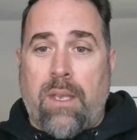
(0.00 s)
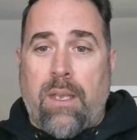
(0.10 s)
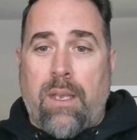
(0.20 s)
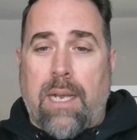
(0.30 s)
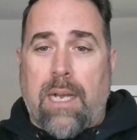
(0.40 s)

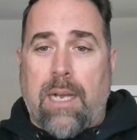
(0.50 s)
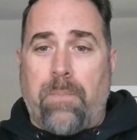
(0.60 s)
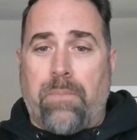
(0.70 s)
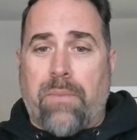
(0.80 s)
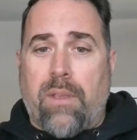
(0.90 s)

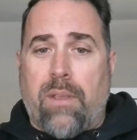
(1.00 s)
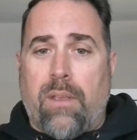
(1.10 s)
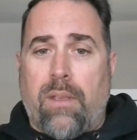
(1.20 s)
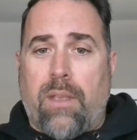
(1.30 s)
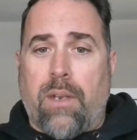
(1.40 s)

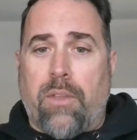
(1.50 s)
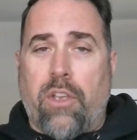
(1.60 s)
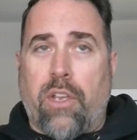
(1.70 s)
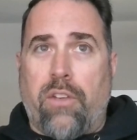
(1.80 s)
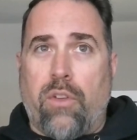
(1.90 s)
You
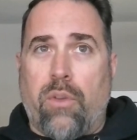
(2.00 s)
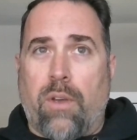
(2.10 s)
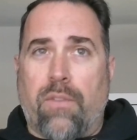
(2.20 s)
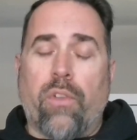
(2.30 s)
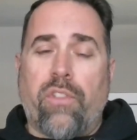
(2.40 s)
can do,
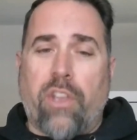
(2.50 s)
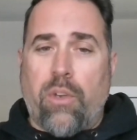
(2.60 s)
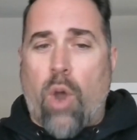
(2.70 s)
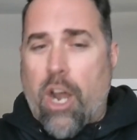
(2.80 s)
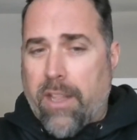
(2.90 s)
of course, you can
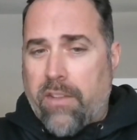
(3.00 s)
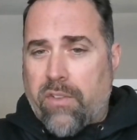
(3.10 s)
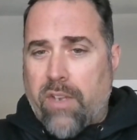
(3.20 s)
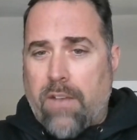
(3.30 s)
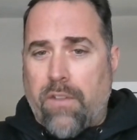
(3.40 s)
do audit
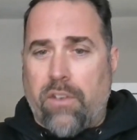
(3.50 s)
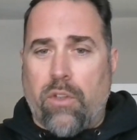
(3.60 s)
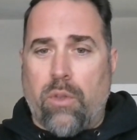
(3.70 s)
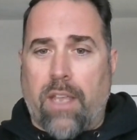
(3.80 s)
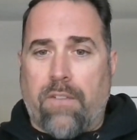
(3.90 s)
stuff and
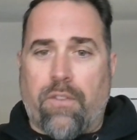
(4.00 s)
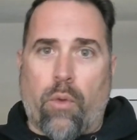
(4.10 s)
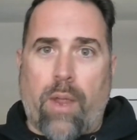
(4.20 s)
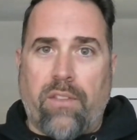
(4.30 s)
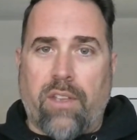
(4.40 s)
do like
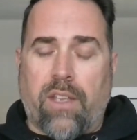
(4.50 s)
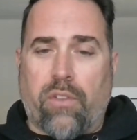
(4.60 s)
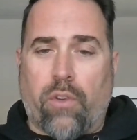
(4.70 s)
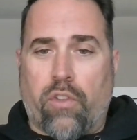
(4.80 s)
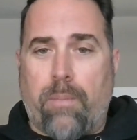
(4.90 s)
forensic
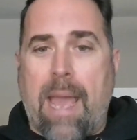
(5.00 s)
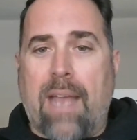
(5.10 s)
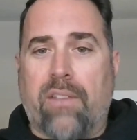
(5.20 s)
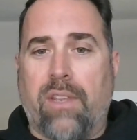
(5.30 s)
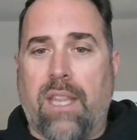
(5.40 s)
search
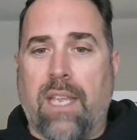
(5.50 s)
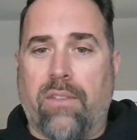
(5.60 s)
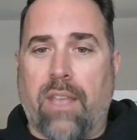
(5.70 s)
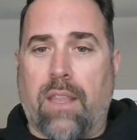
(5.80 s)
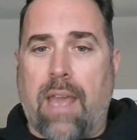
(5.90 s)
backs and things
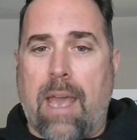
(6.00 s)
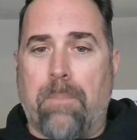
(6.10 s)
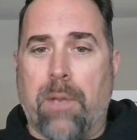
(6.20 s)
like that.